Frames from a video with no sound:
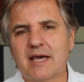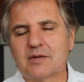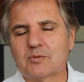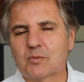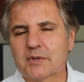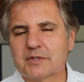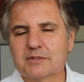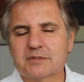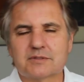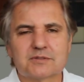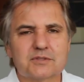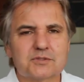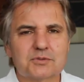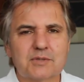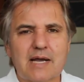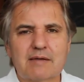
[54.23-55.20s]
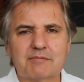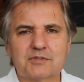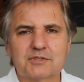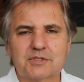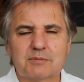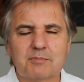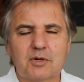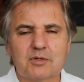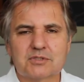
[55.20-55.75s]
and where your
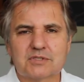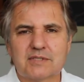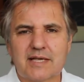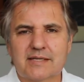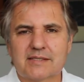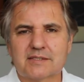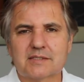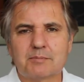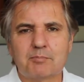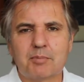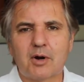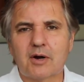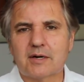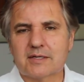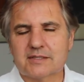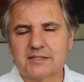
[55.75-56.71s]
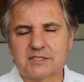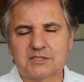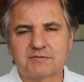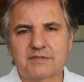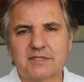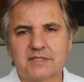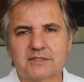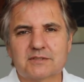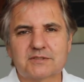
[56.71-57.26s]
drivers are most likely to park these
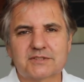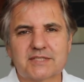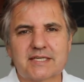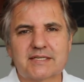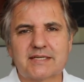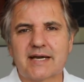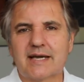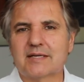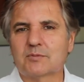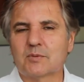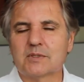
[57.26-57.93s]
vehicles at night.